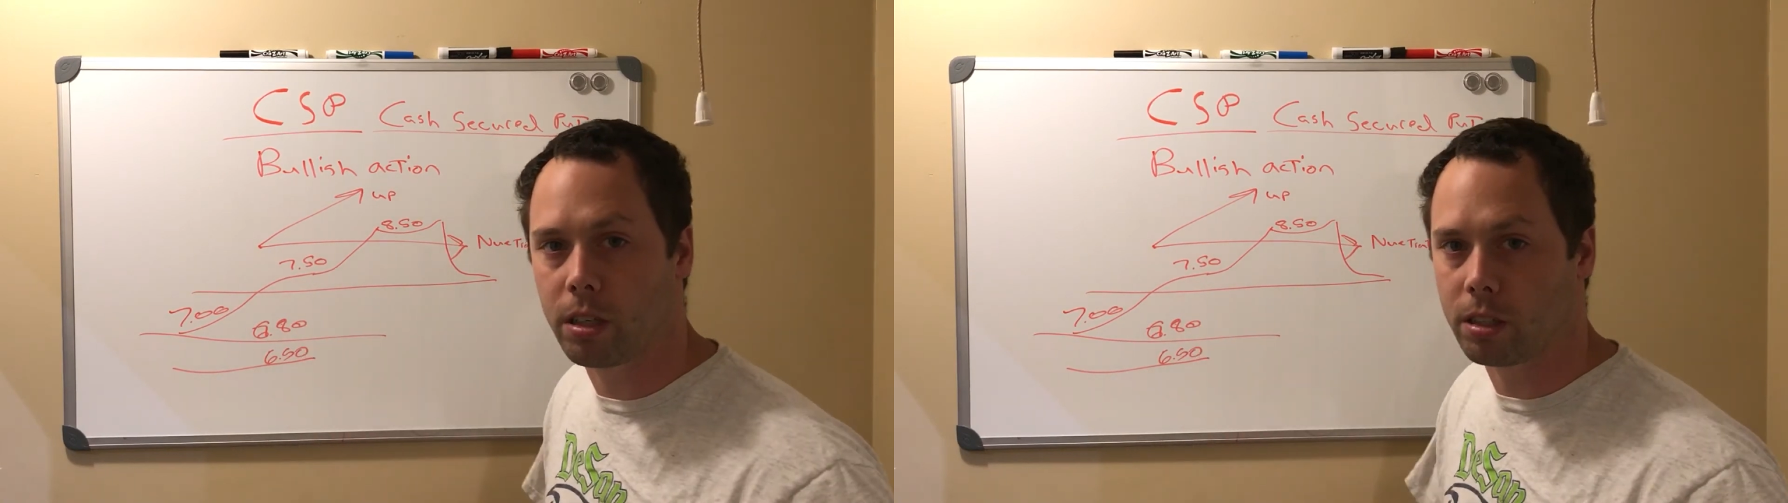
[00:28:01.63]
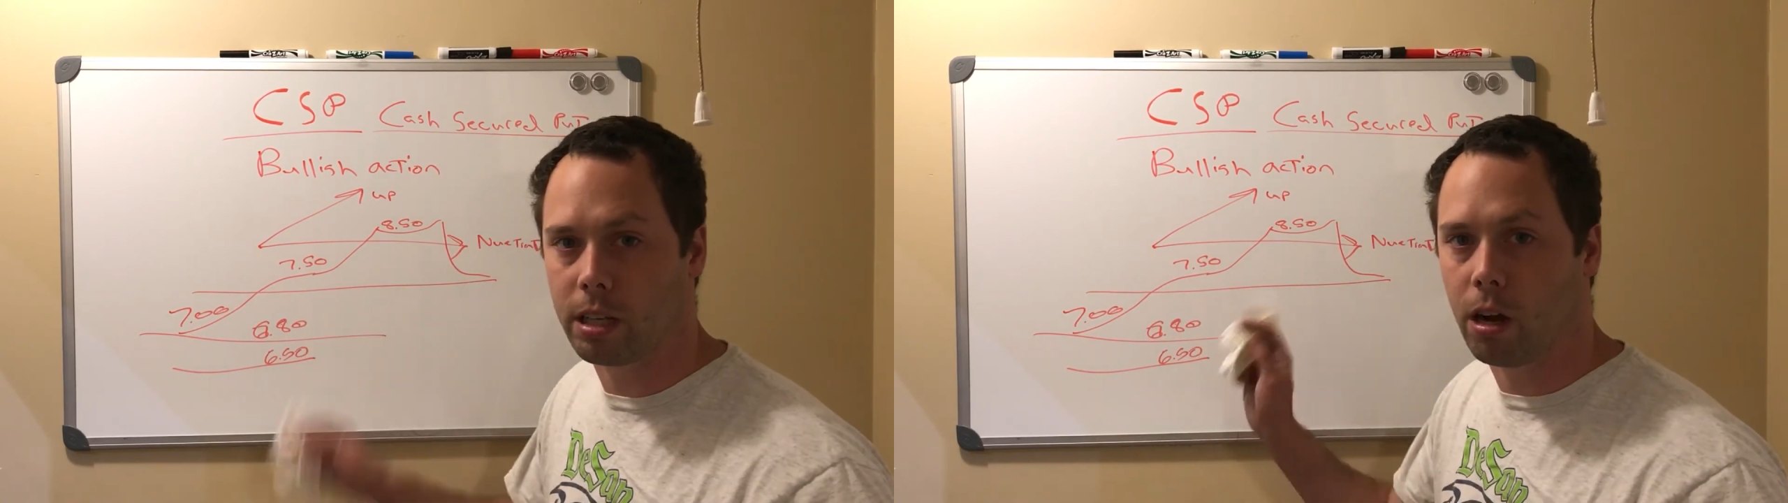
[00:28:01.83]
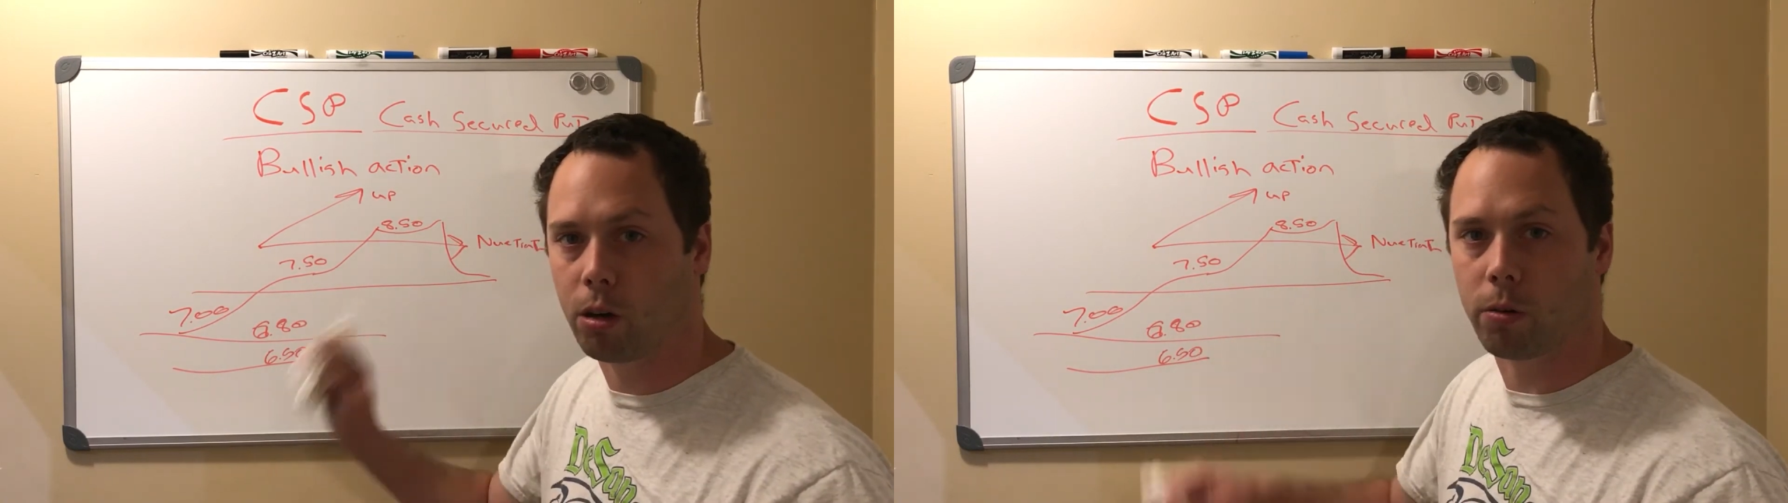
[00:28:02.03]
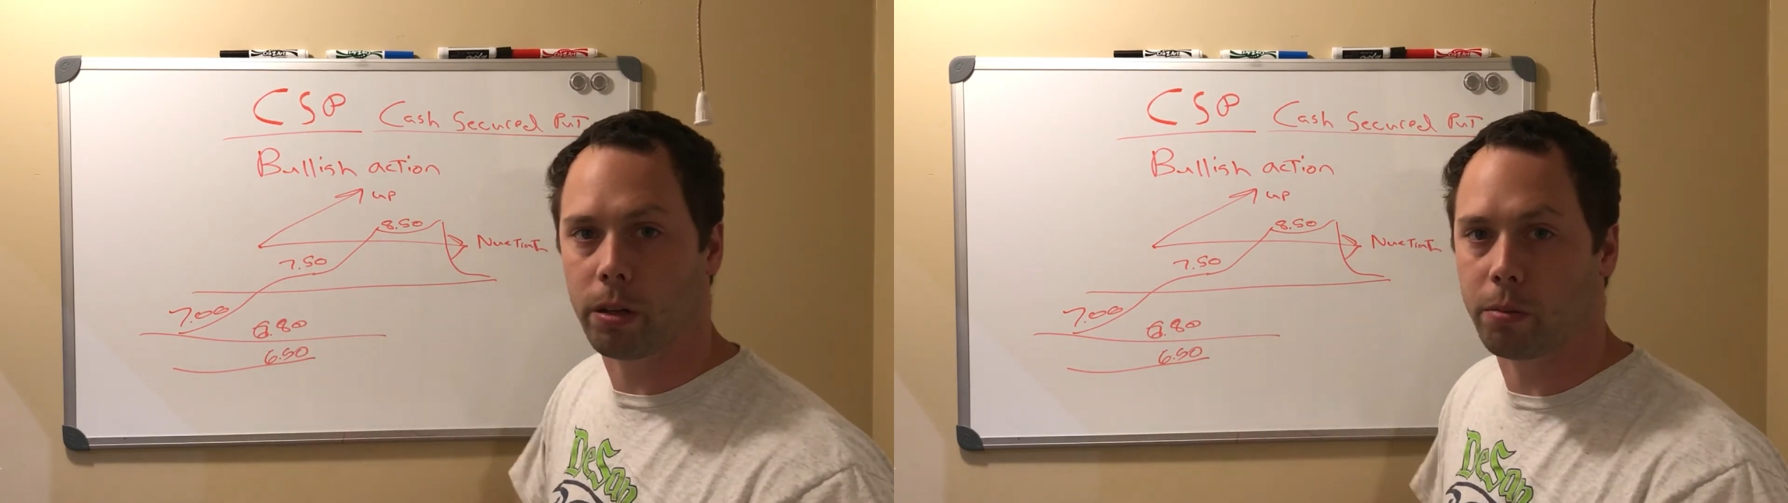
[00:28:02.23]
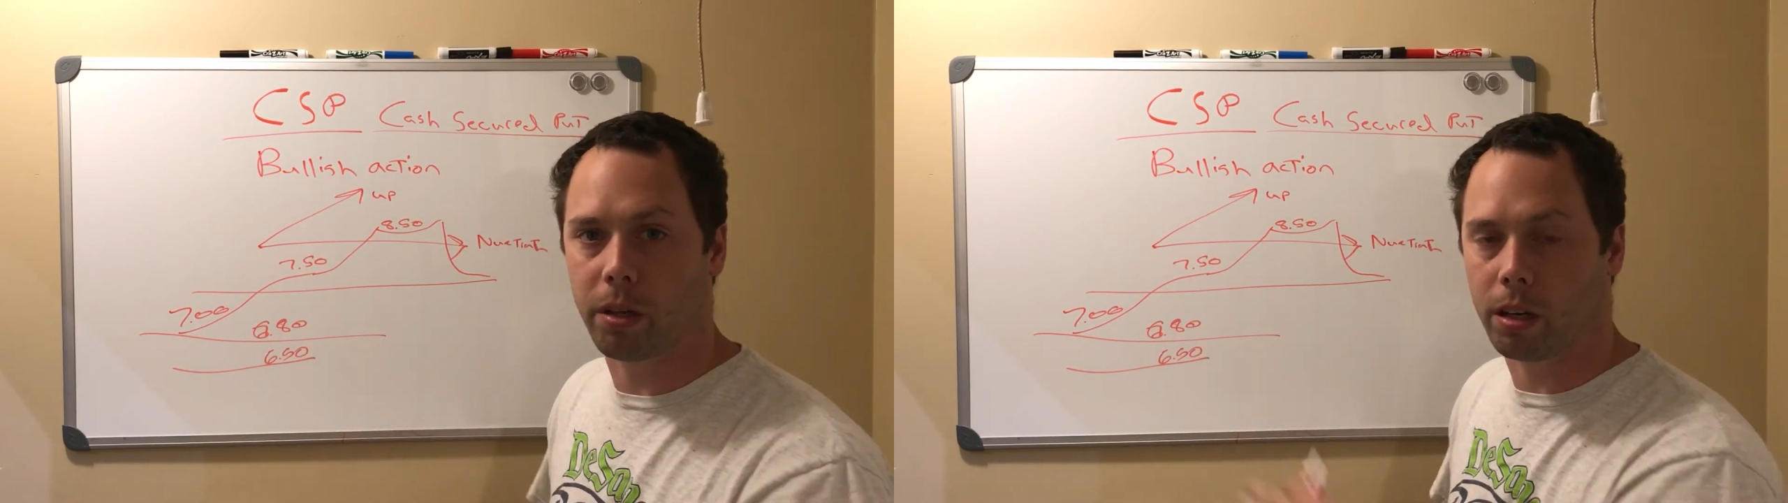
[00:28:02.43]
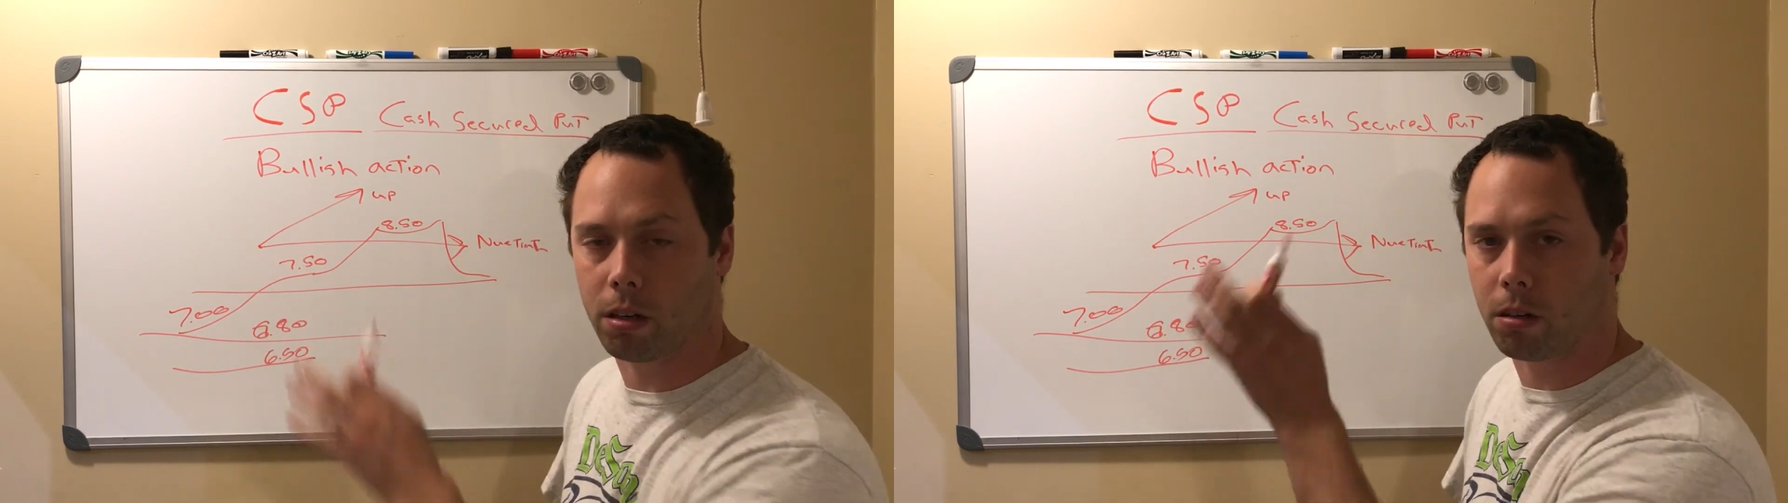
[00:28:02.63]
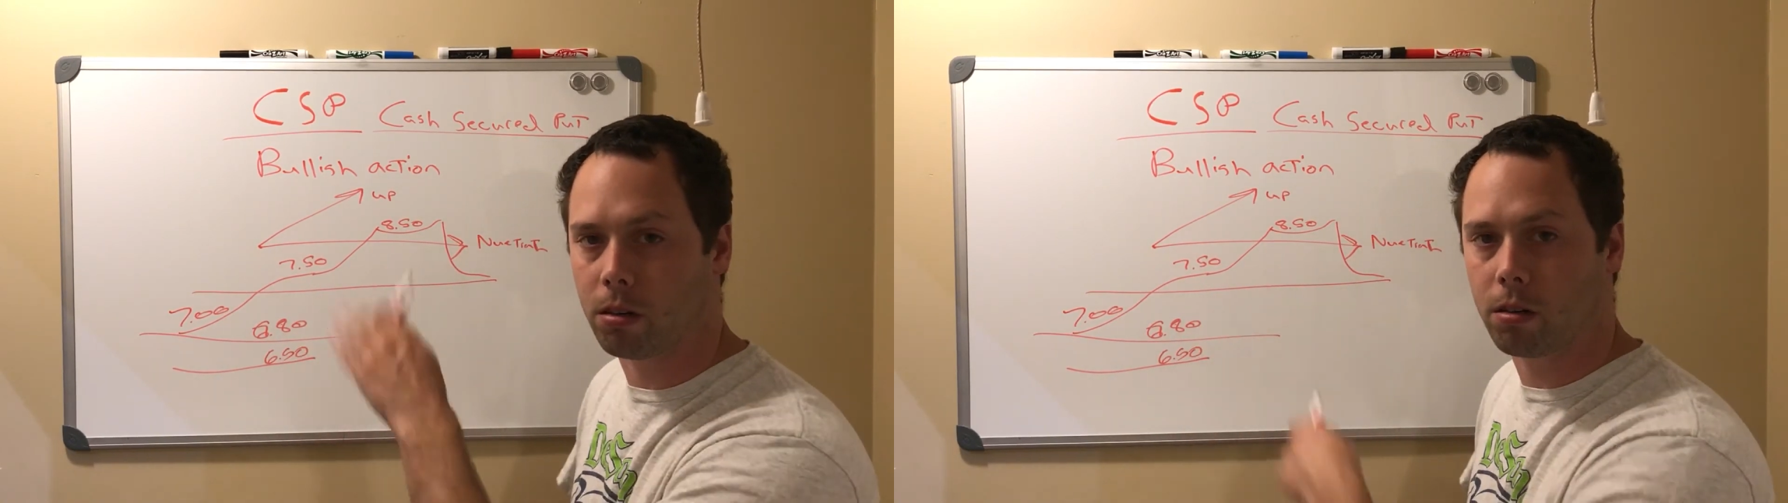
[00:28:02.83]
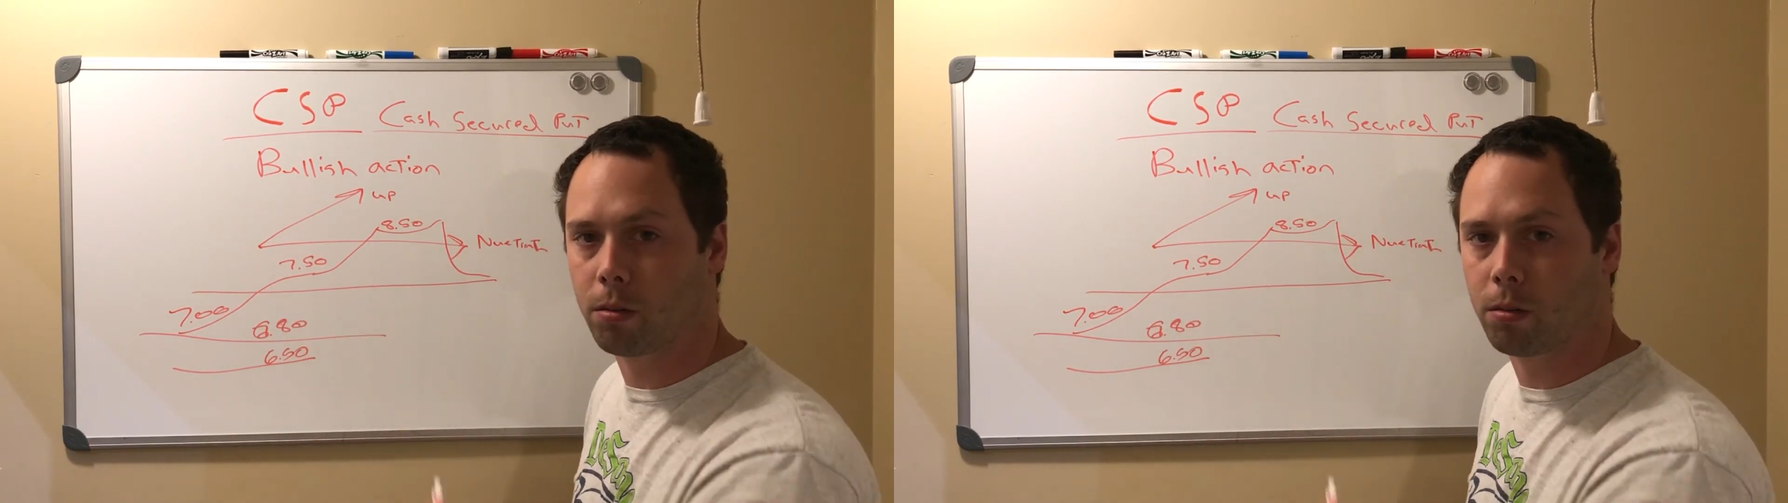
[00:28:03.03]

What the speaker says: it's algorithmic or